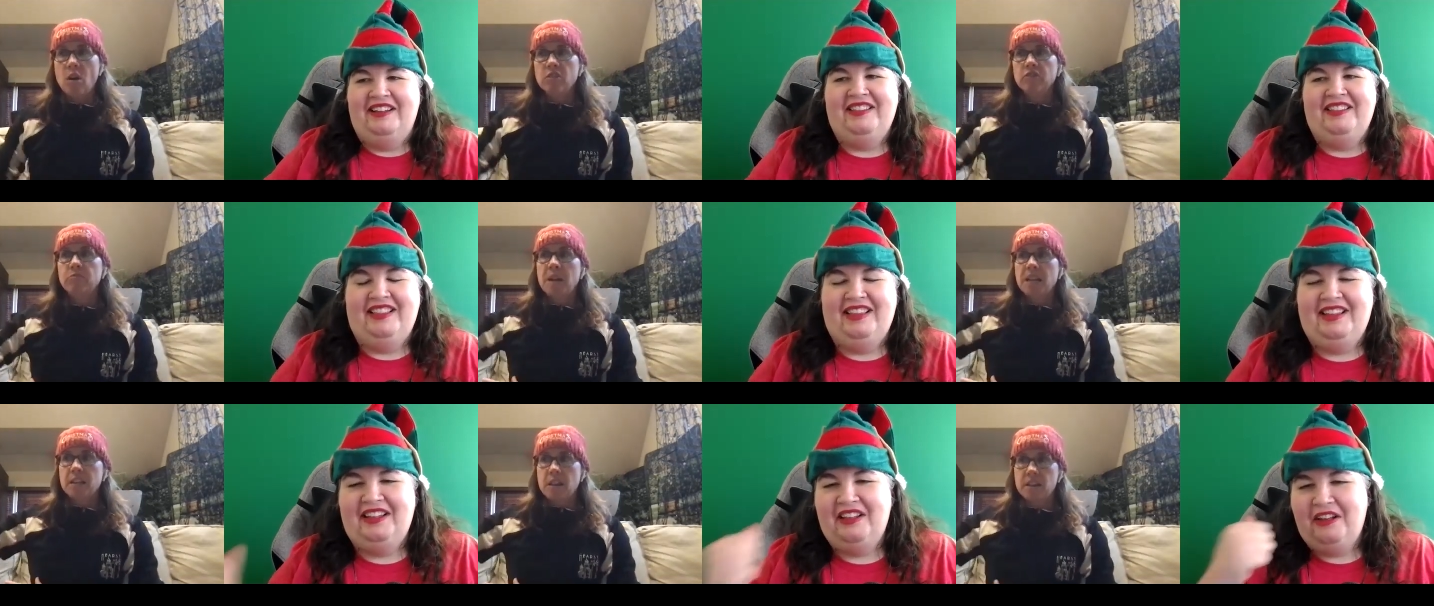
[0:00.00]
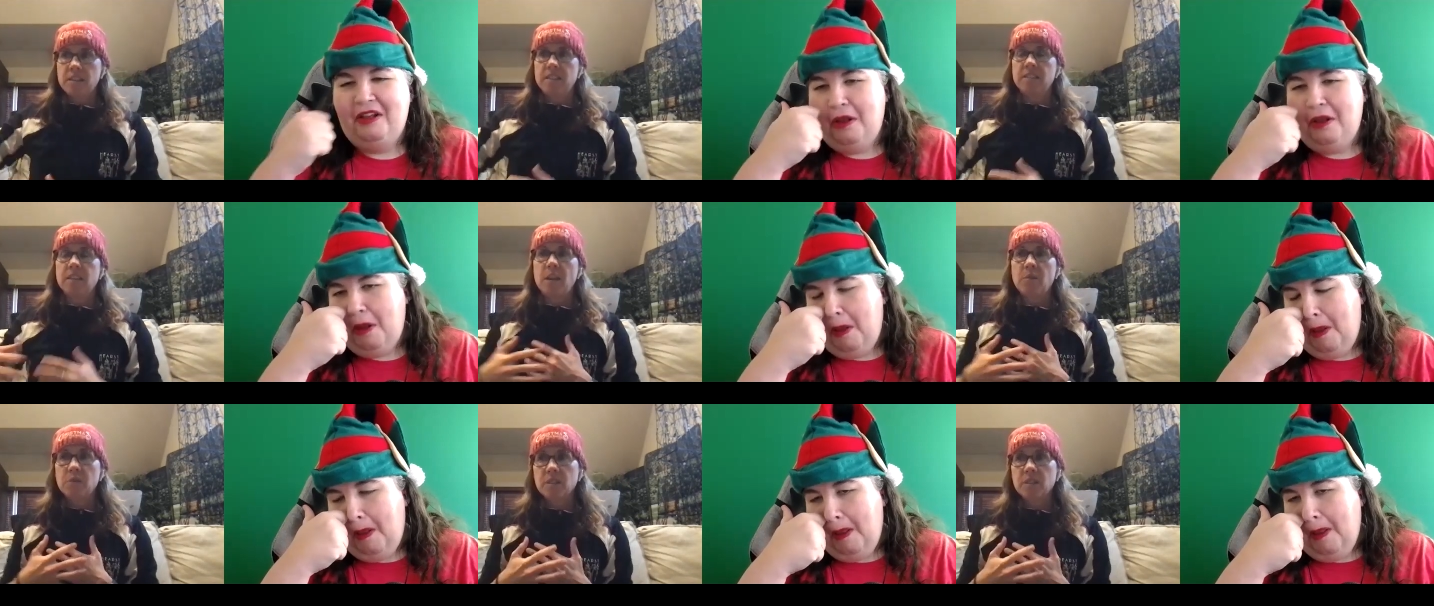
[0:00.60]
Speaker 1: directed all of my
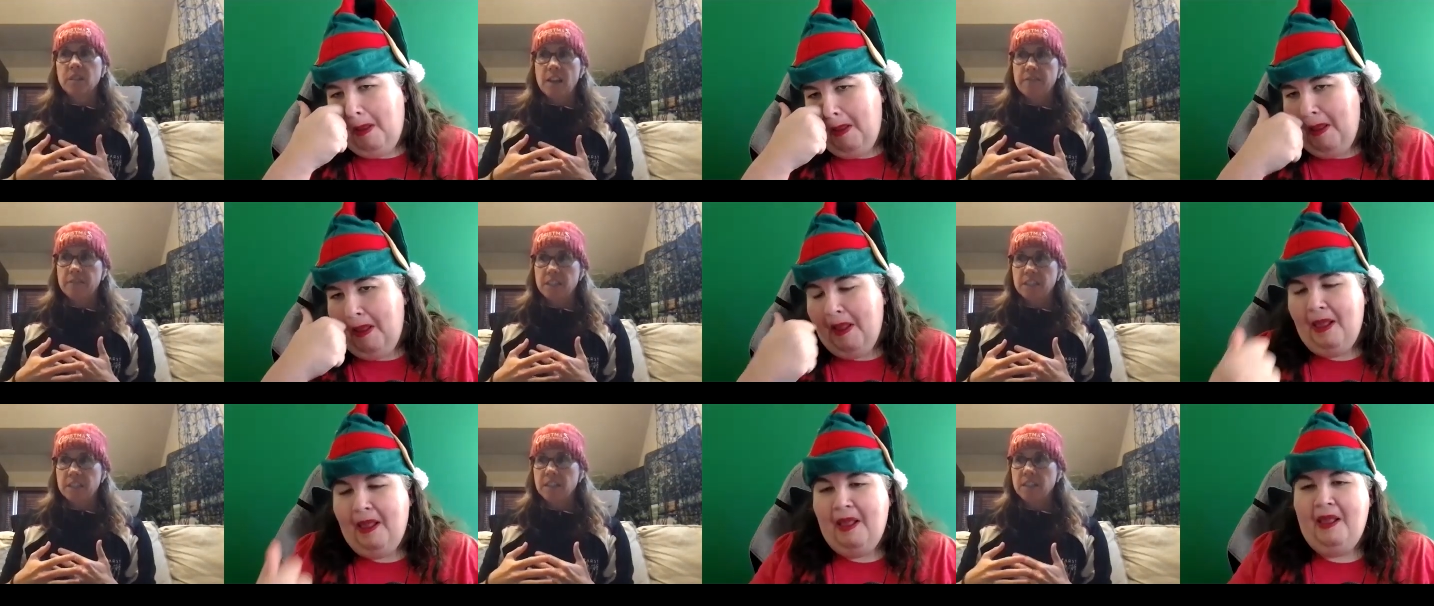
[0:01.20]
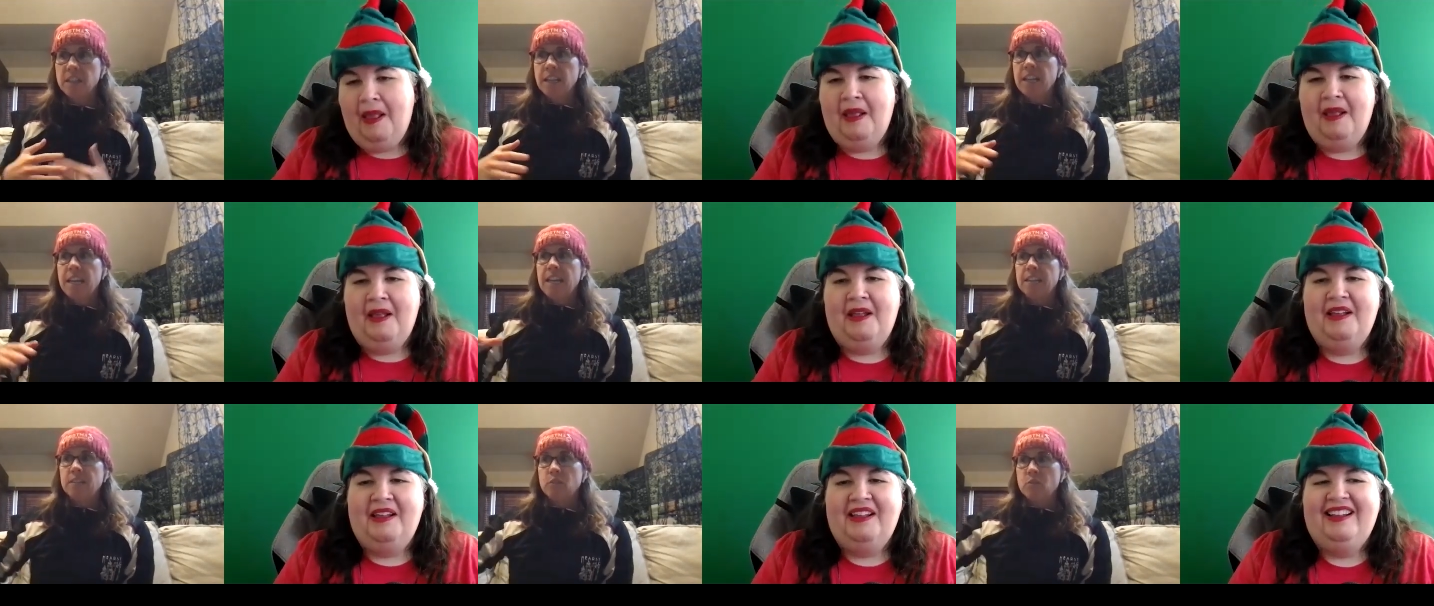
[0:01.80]
cousins. I was
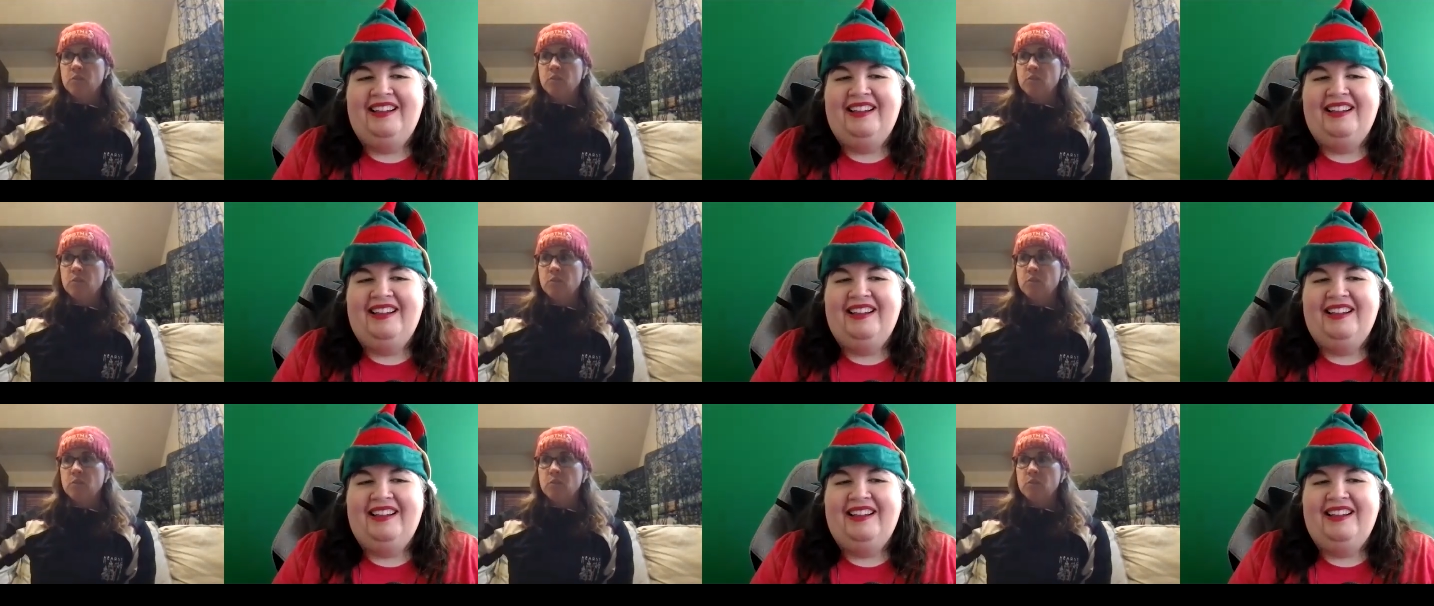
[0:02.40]
11,